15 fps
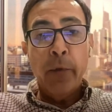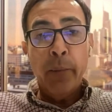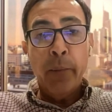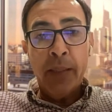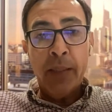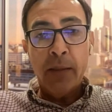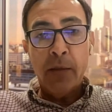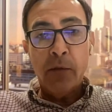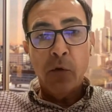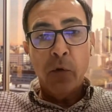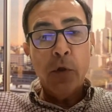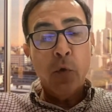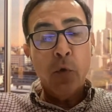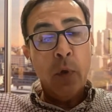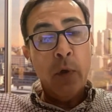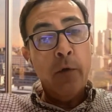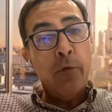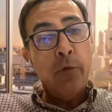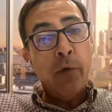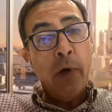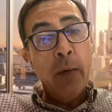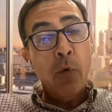business. So each one of the
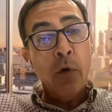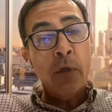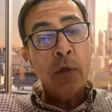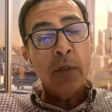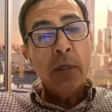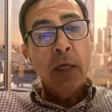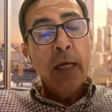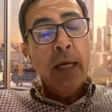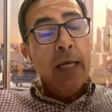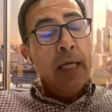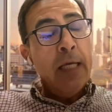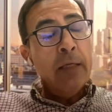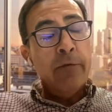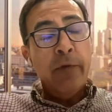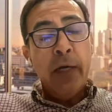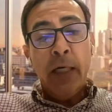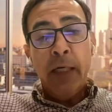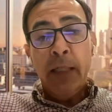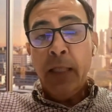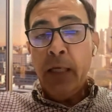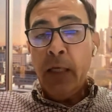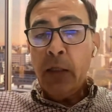frameworks is very
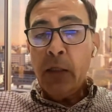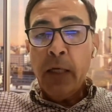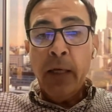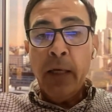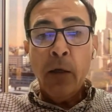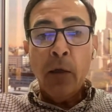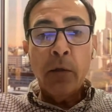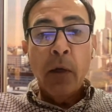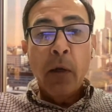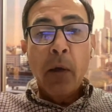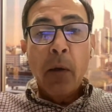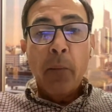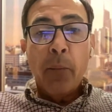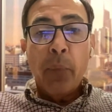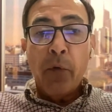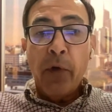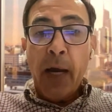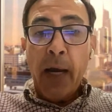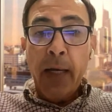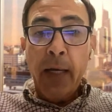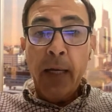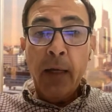detailed,
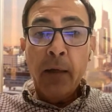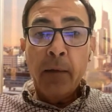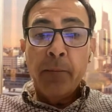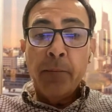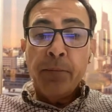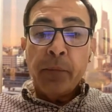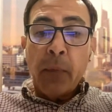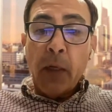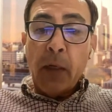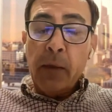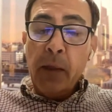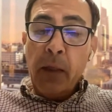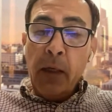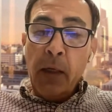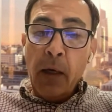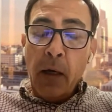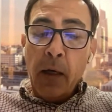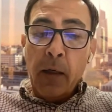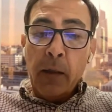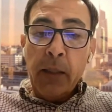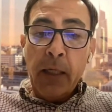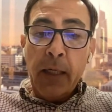providing the
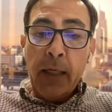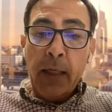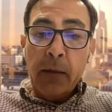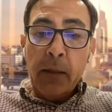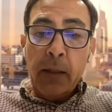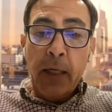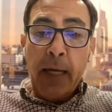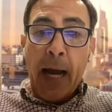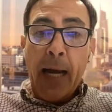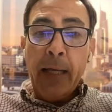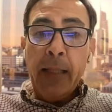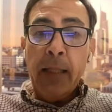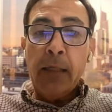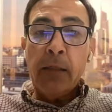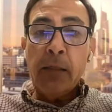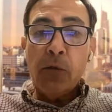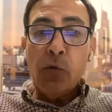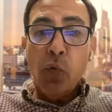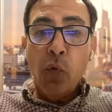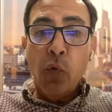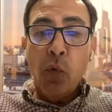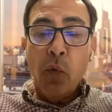guidance
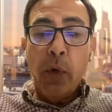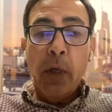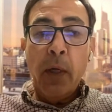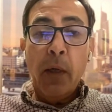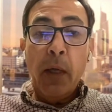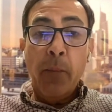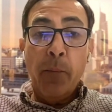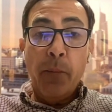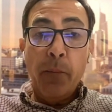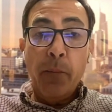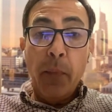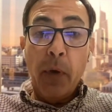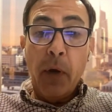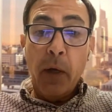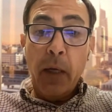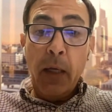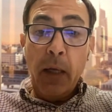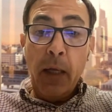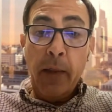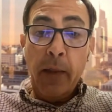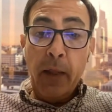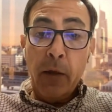to im-
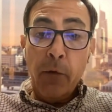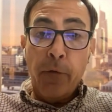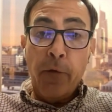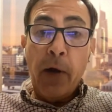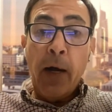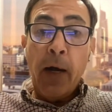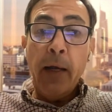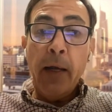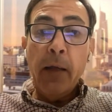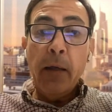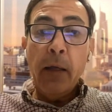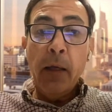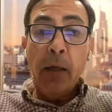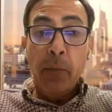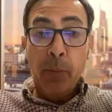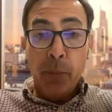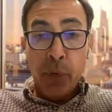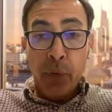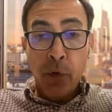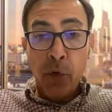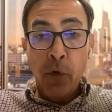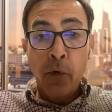identify,
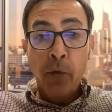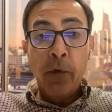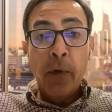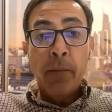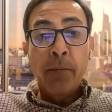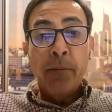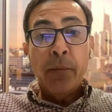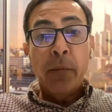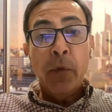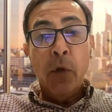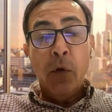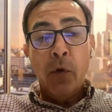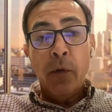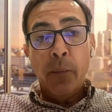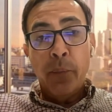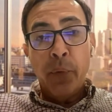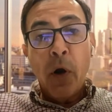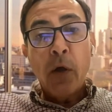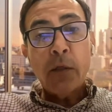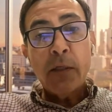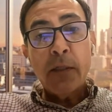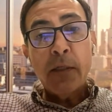improve, the
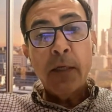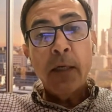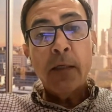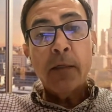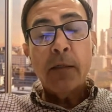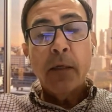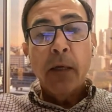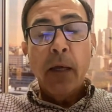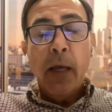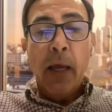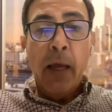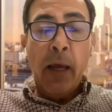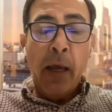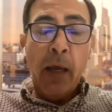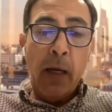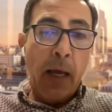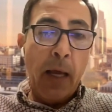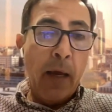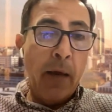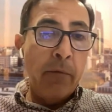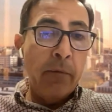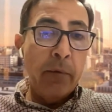processes, and have